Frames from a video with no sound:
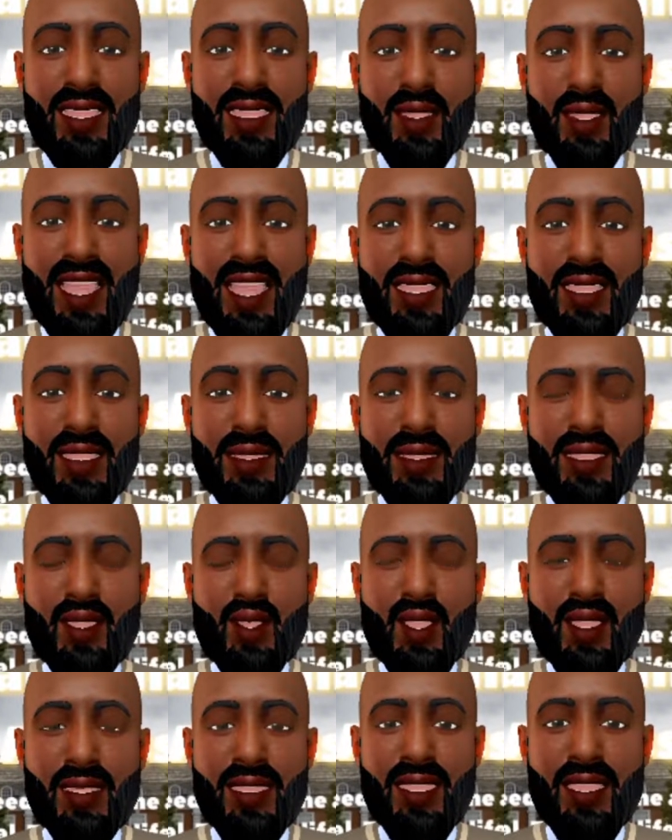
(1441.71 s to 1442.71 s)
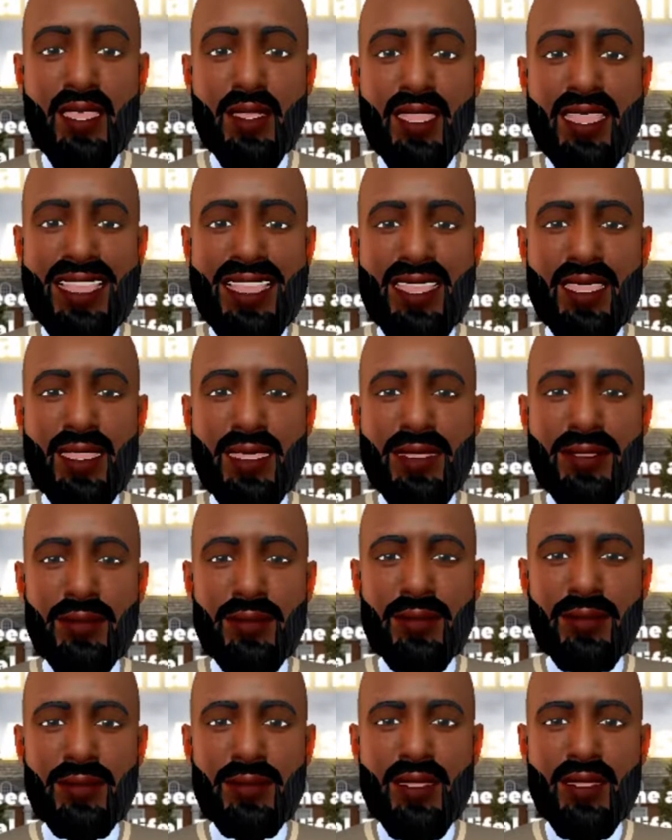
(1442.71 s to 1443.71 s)
You better hope you was a good parent.
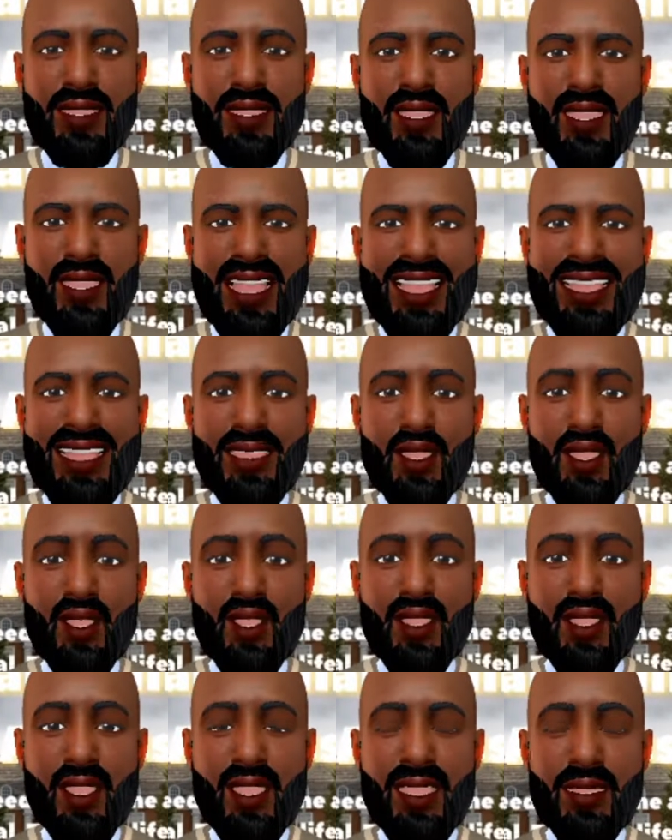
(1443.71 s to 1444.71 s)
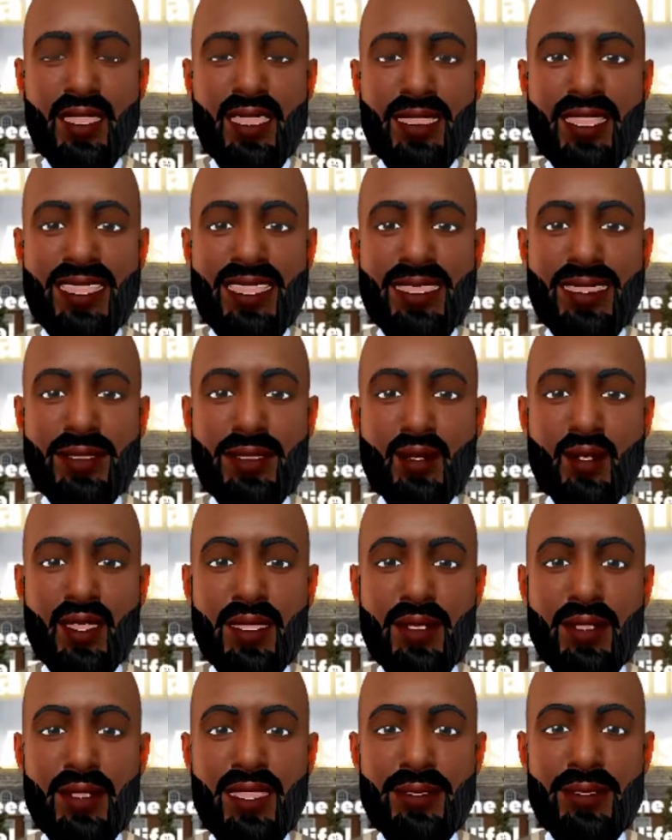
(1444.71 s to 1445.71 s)
You do. I got a whole bunch of kids,
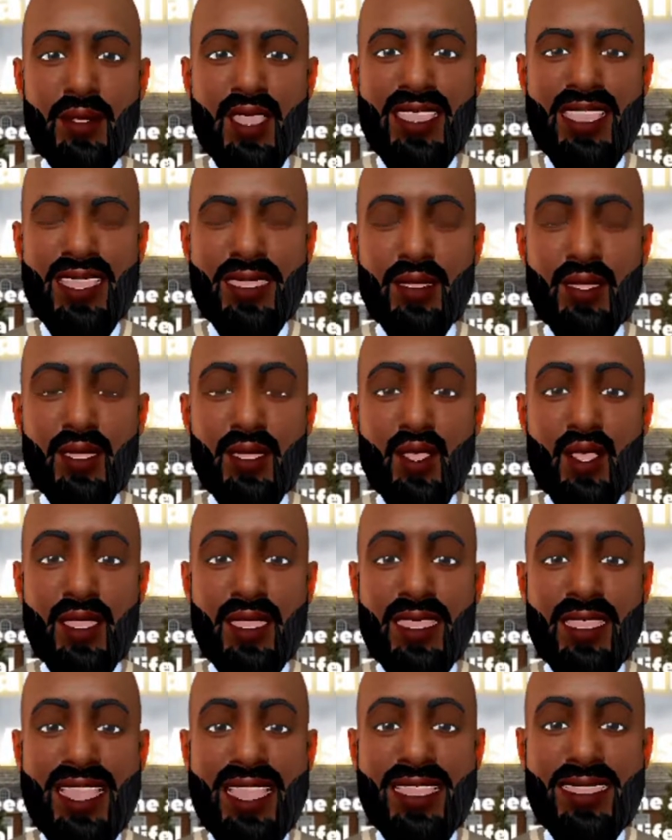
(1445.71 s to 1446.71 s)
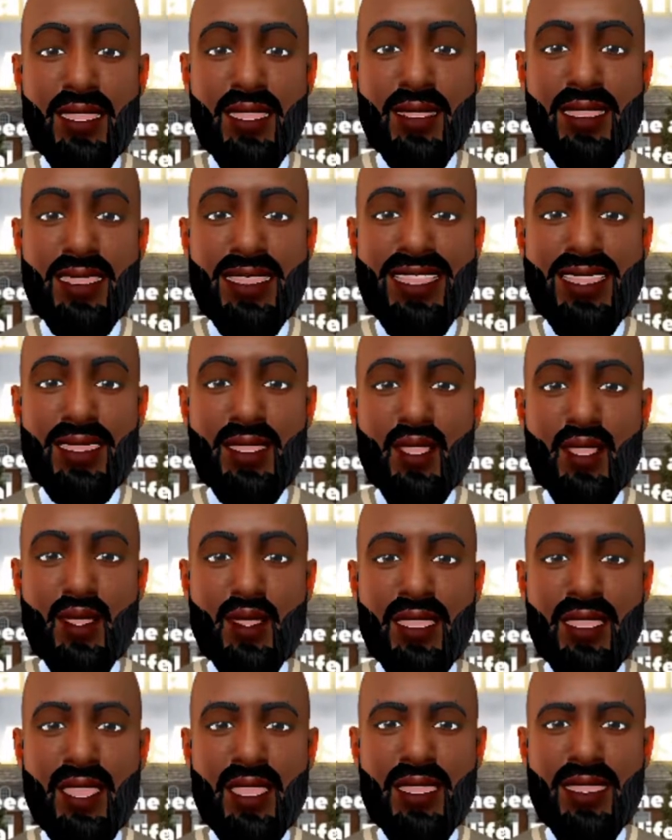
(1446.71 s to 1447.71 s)
so I got some that think I'm,
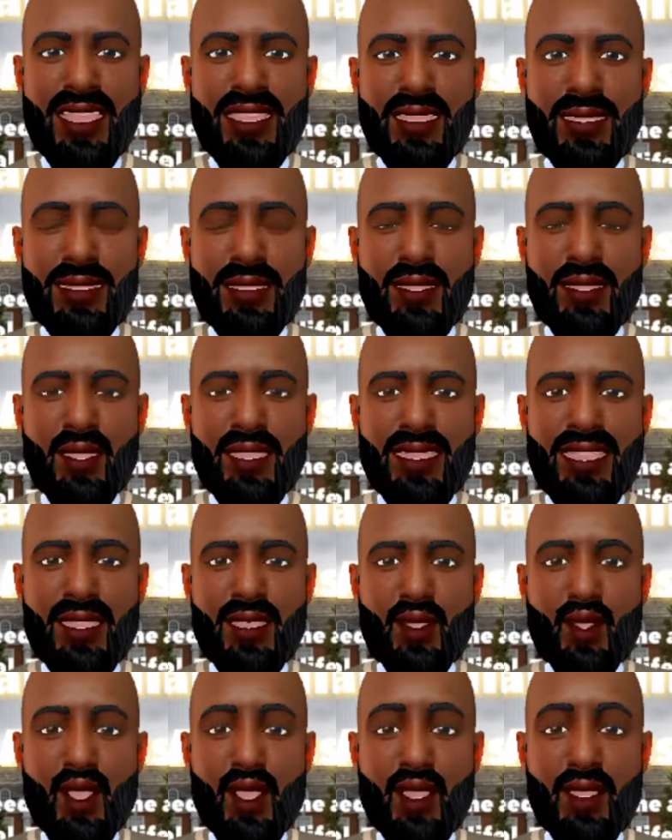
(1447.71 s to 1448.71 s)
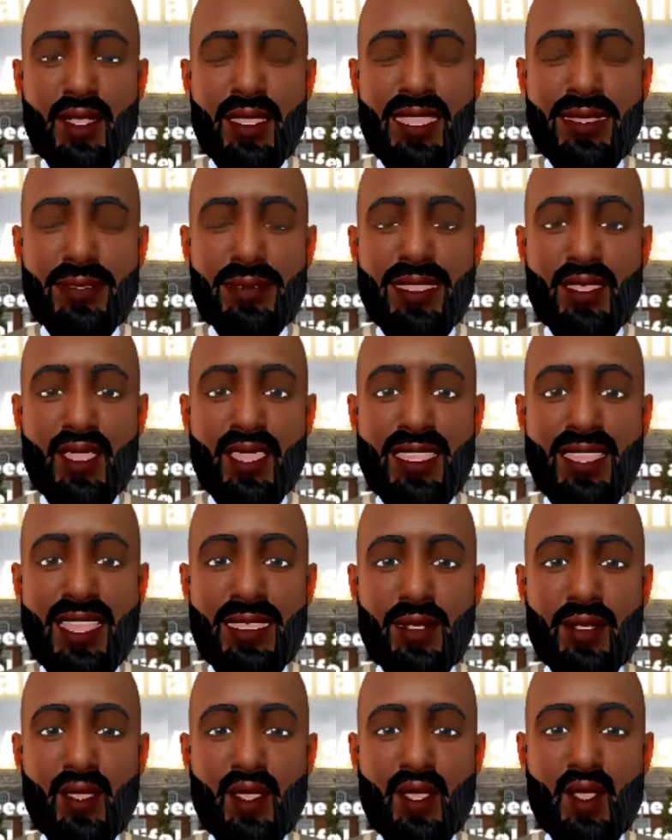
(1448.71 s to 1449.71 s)
that I'm their superhero, and I got
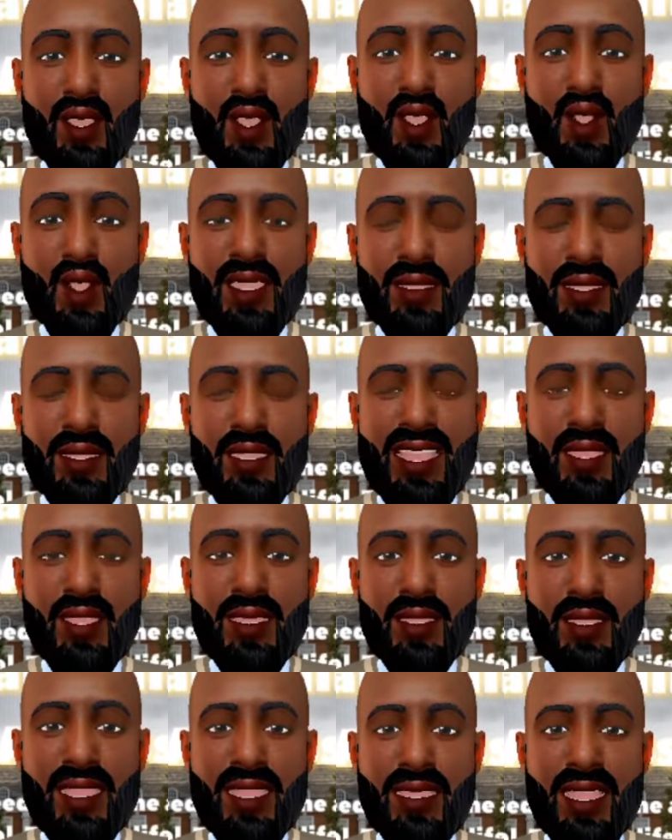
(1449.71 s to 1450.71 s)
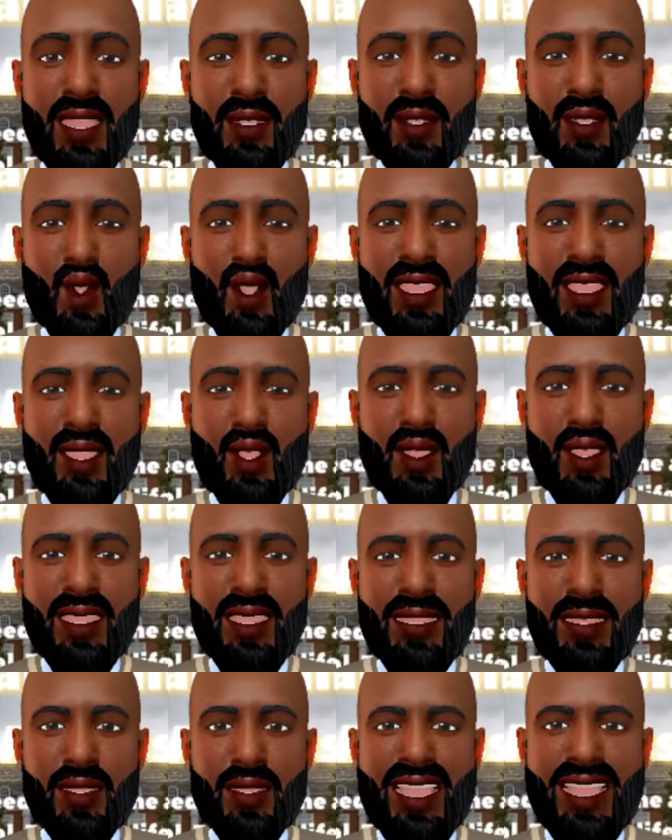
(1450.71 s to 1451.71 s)
some I wasn't able to be there for, and I
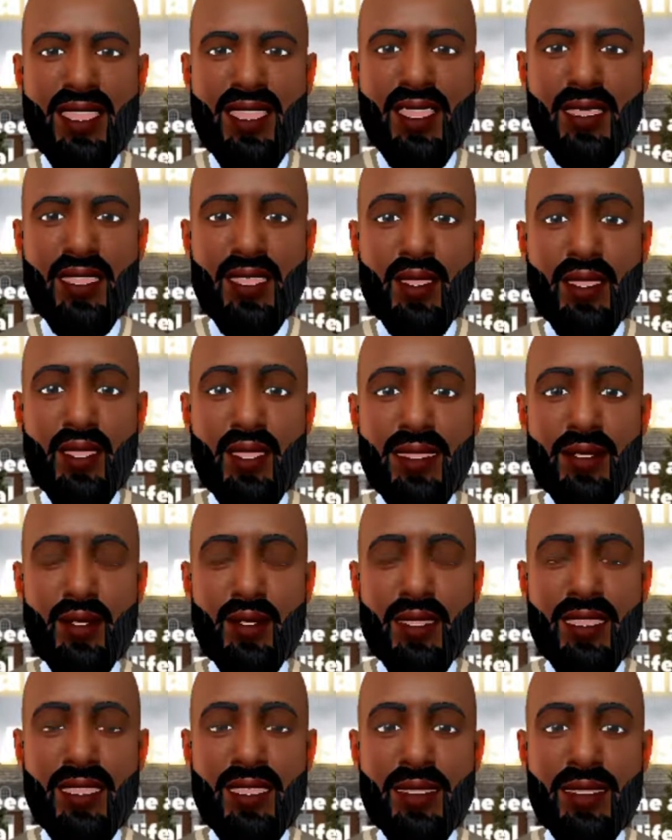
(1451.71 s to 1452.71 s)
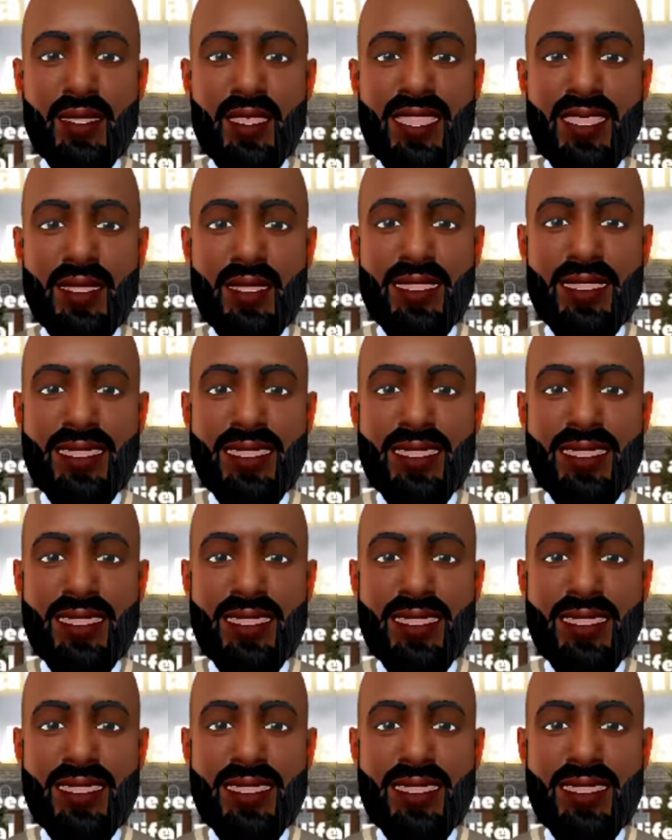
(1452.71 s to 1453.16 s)
understand whatever those feelings may be.